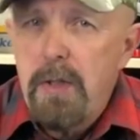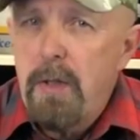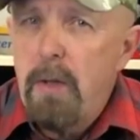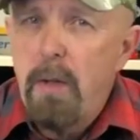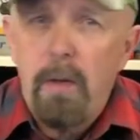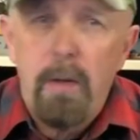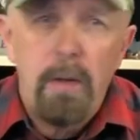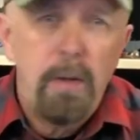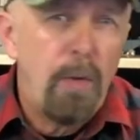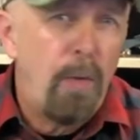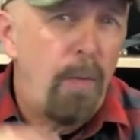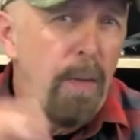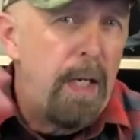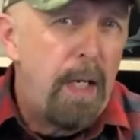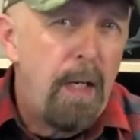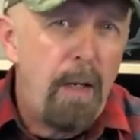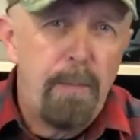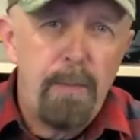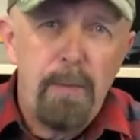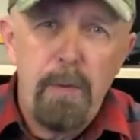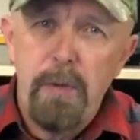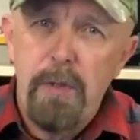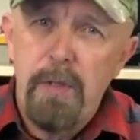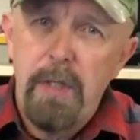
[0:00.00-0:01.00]
all the way
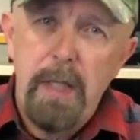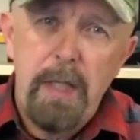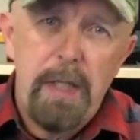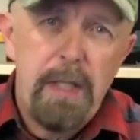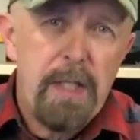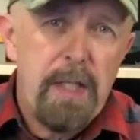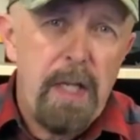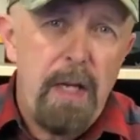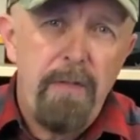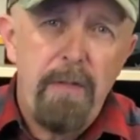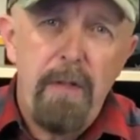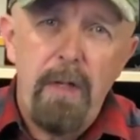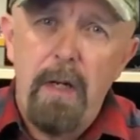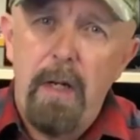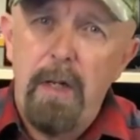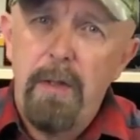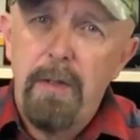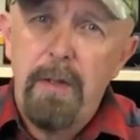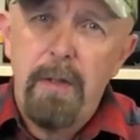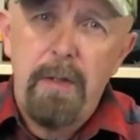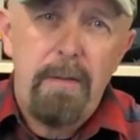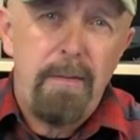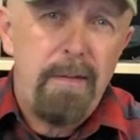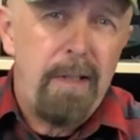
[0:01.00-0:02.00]
up to $600,
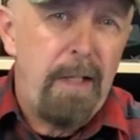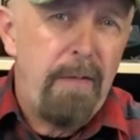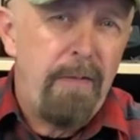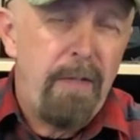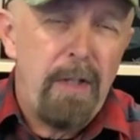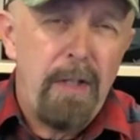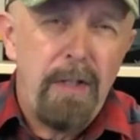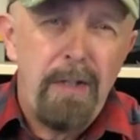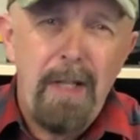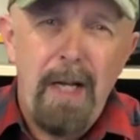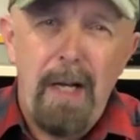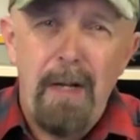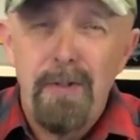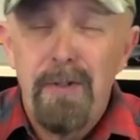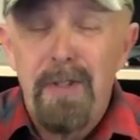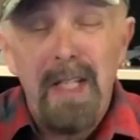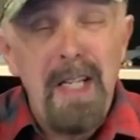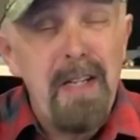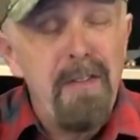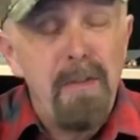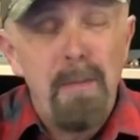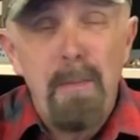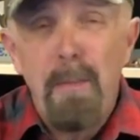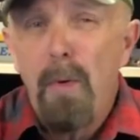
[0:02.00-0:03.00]
$700, even $1,000,
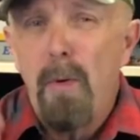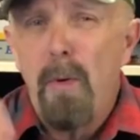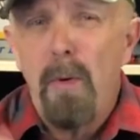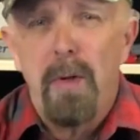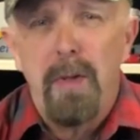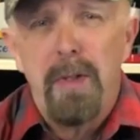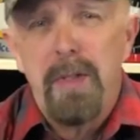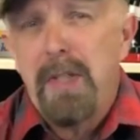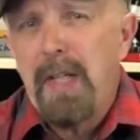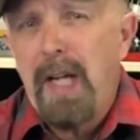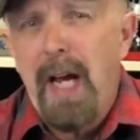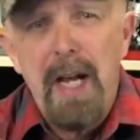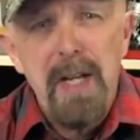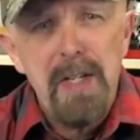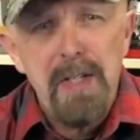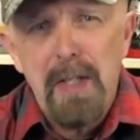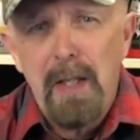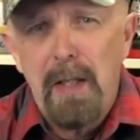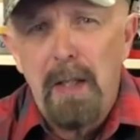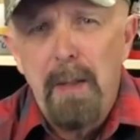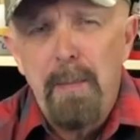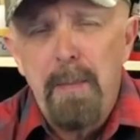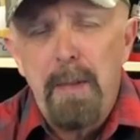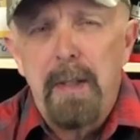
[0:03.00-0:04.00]
even more. Sky is
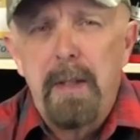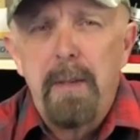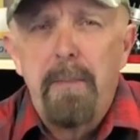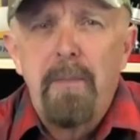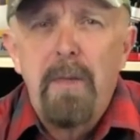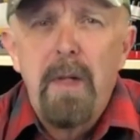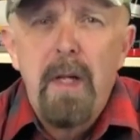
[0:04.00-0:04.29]
the limit.